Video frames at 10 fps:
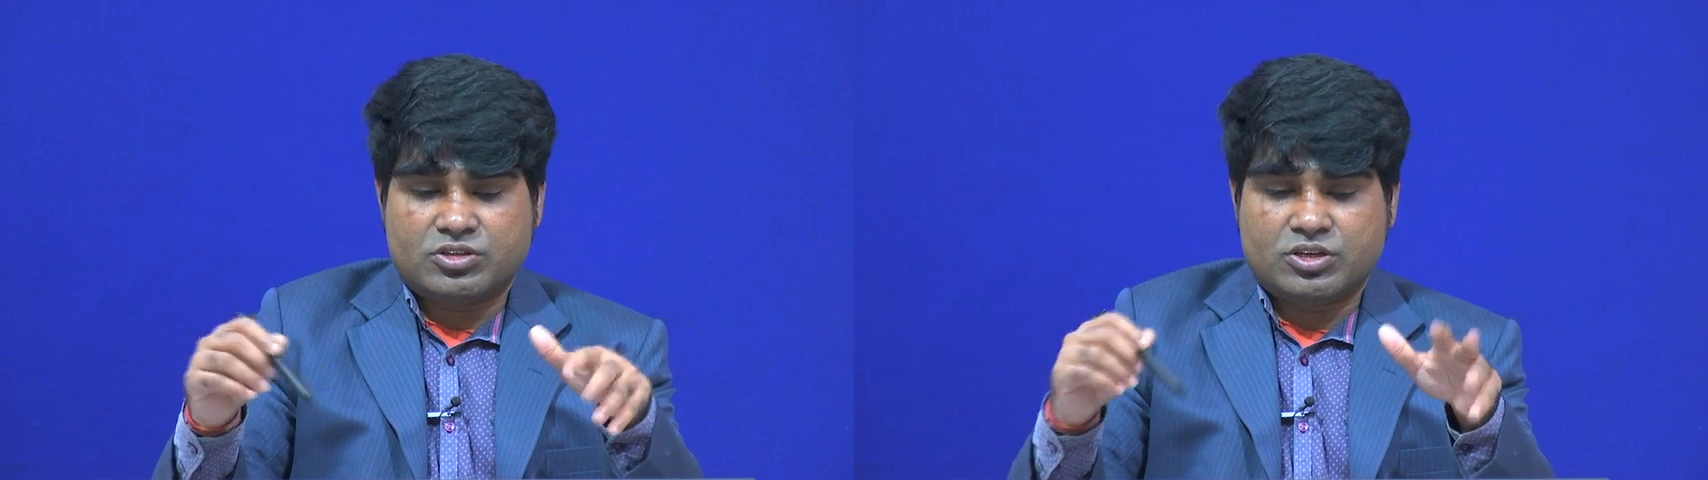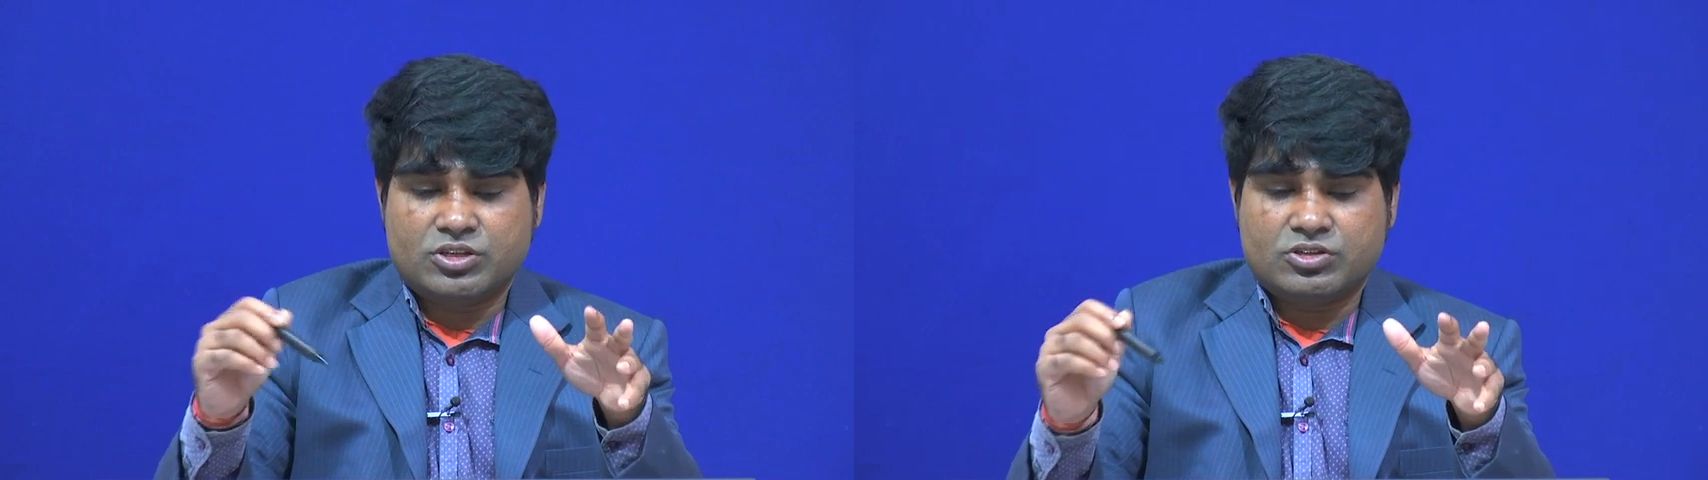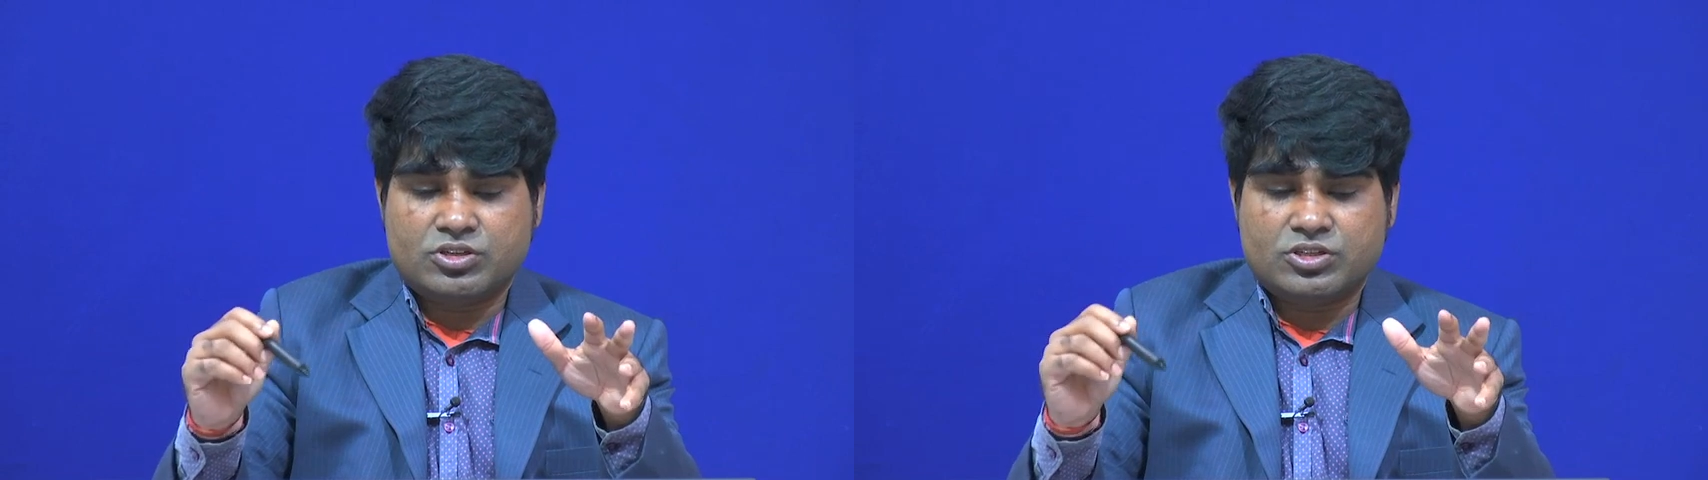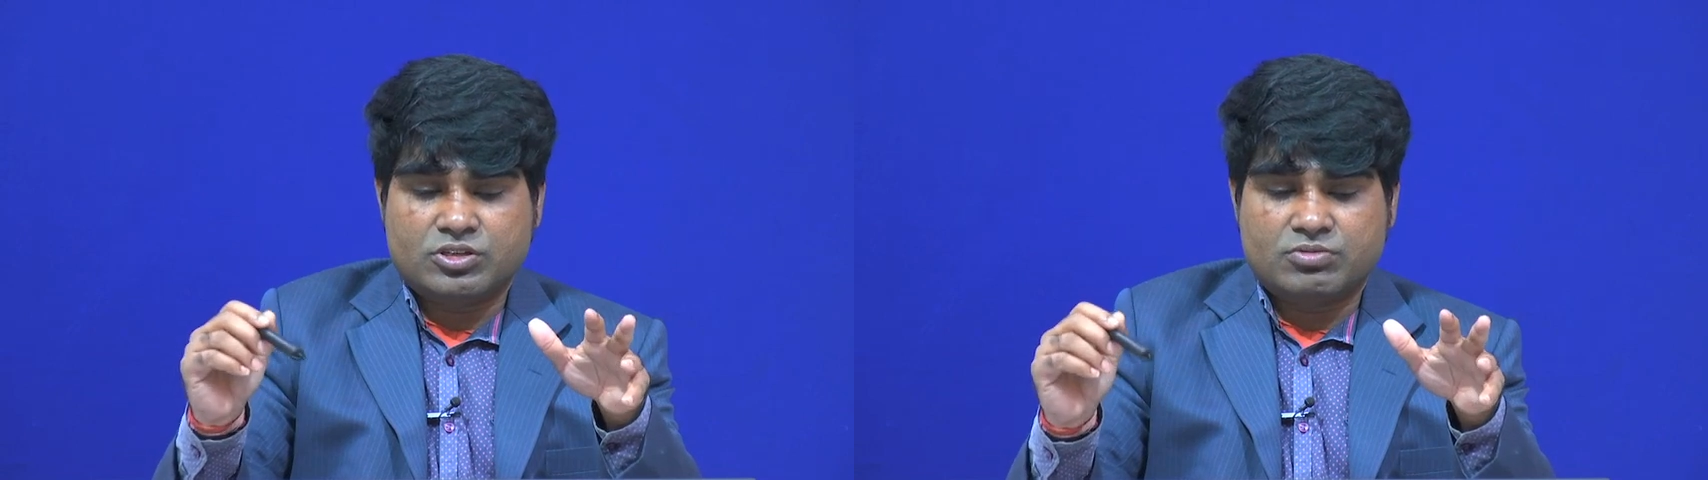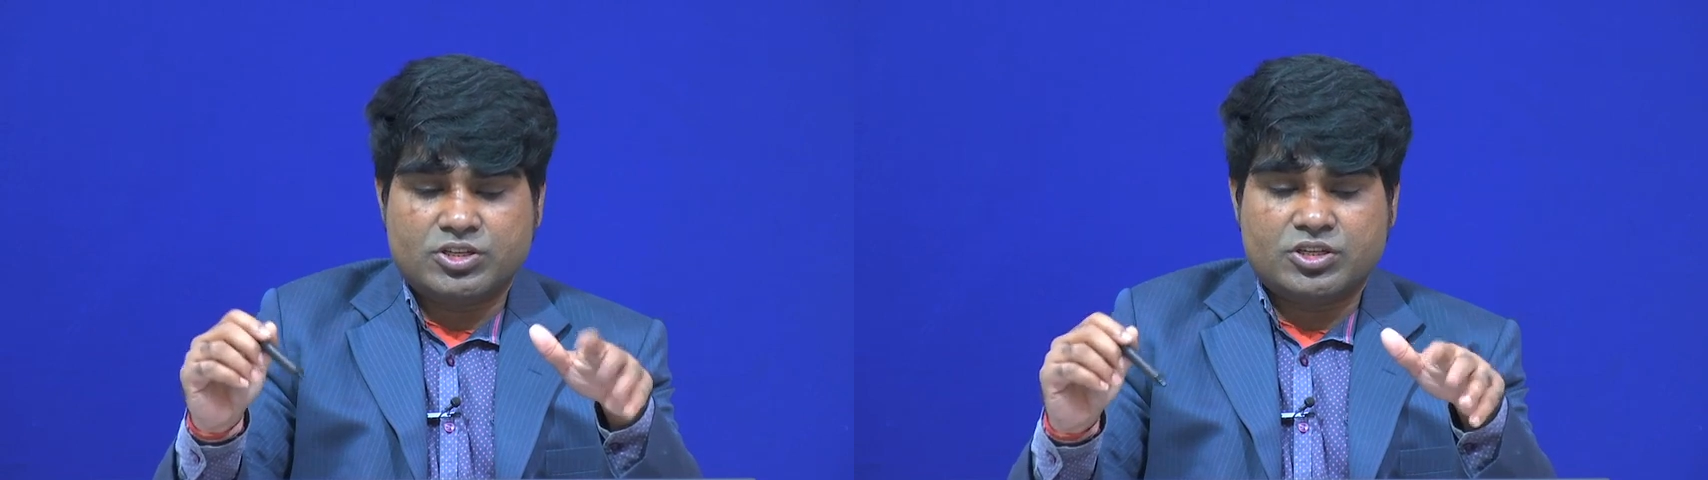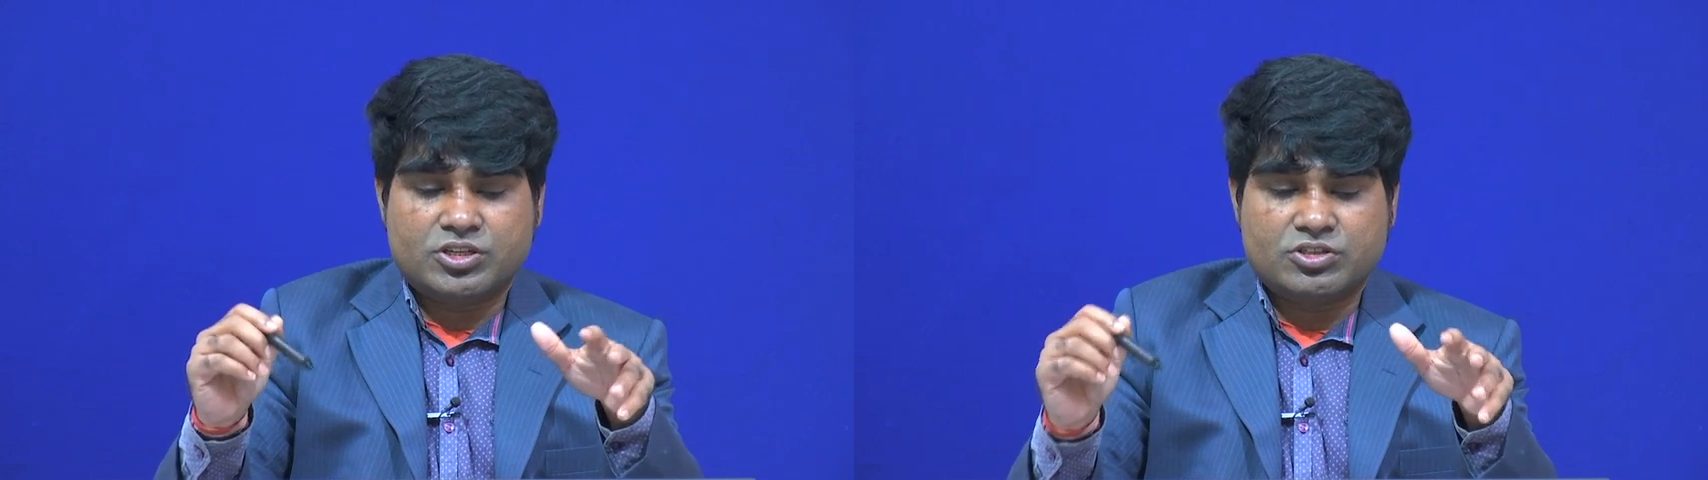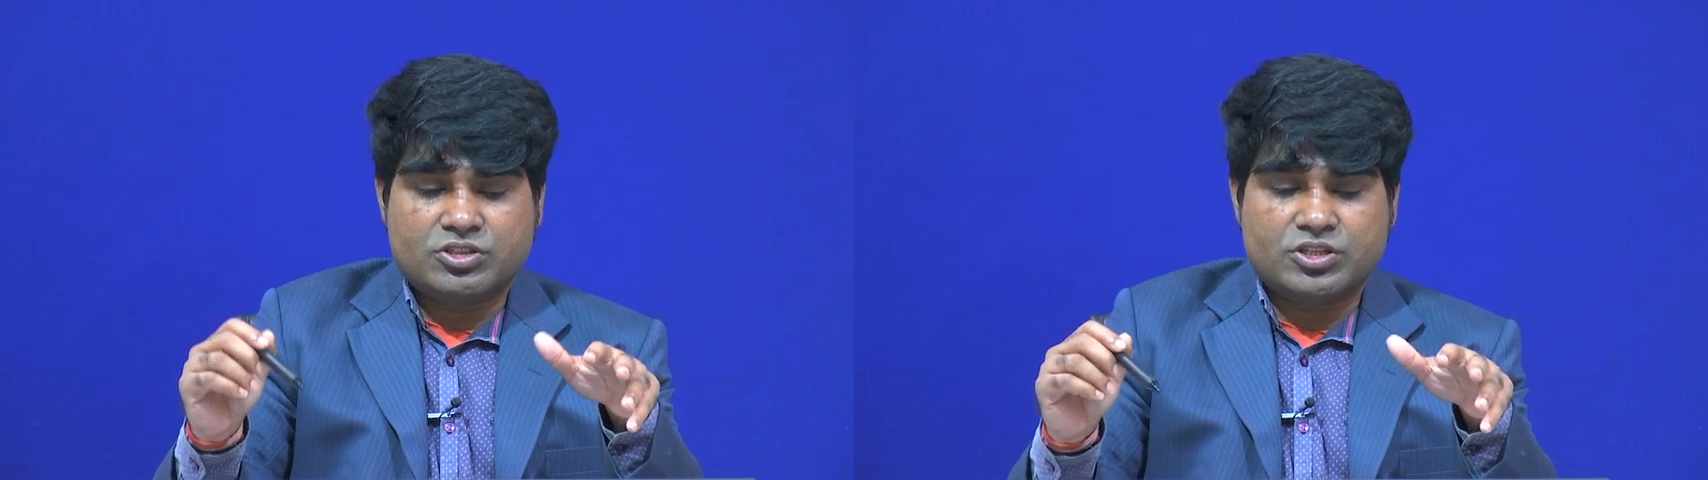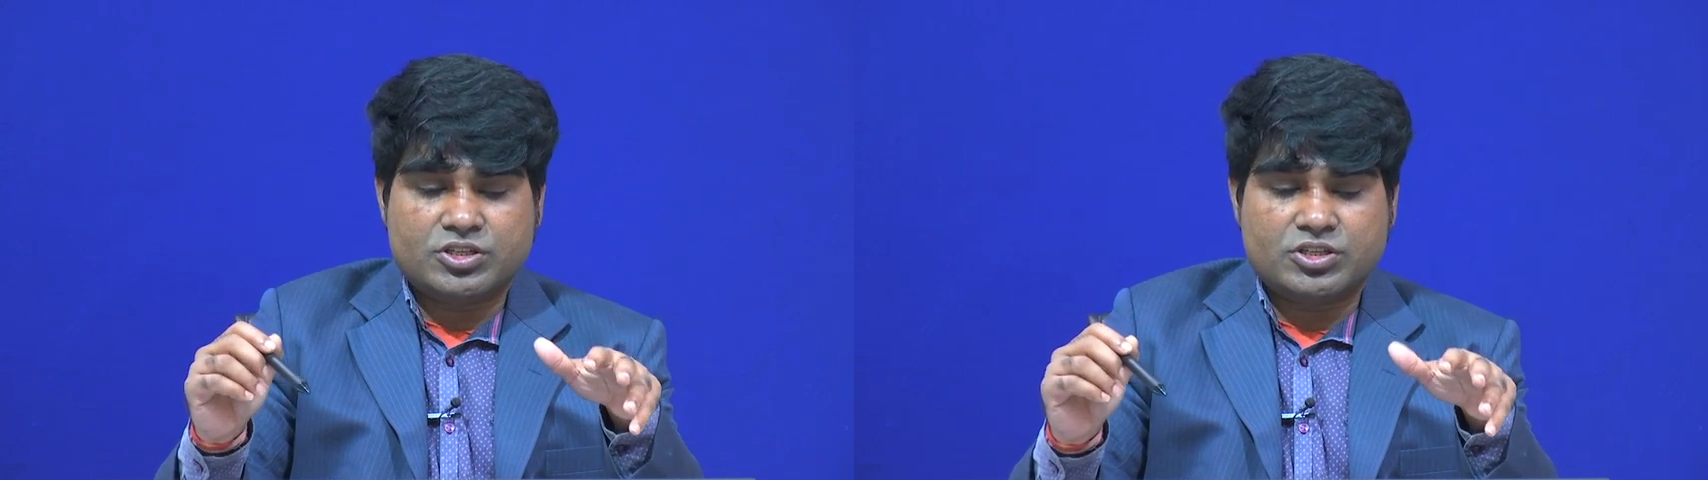research investigation
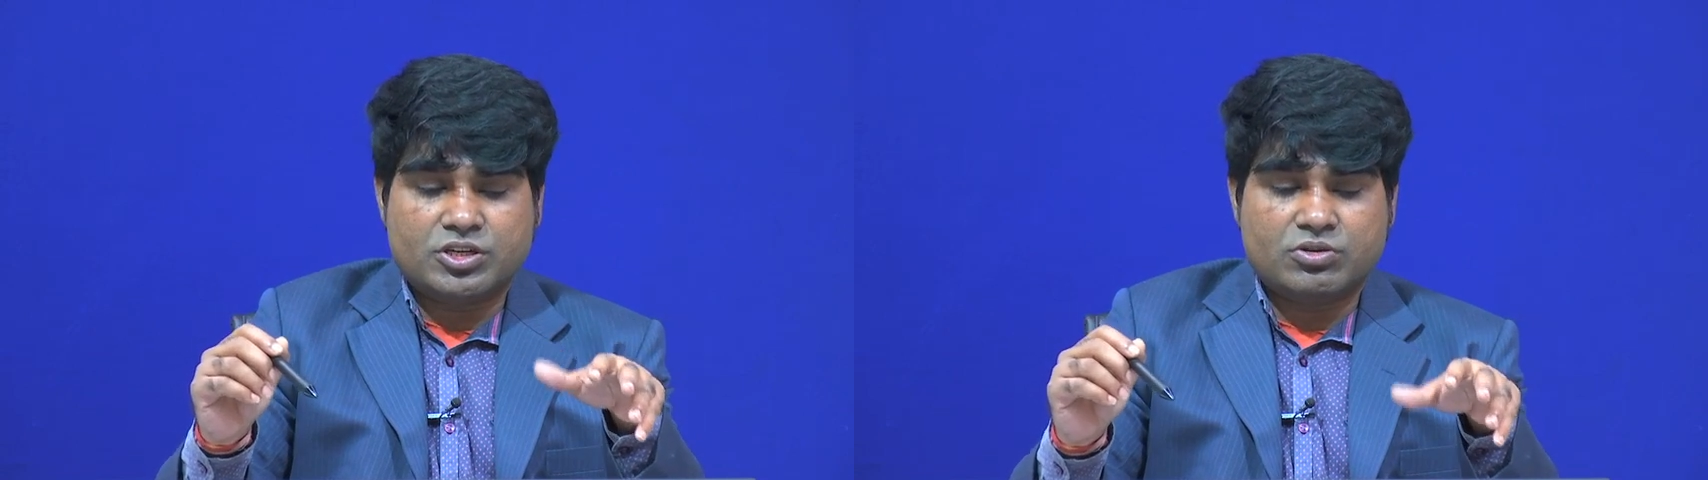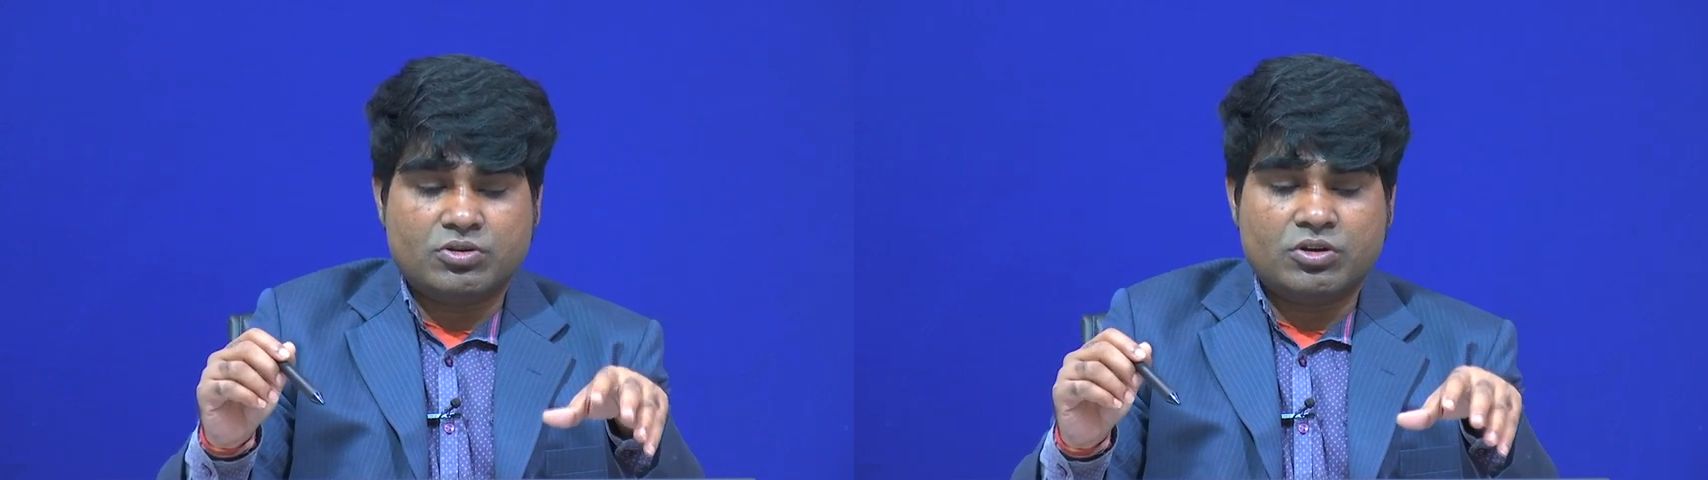says that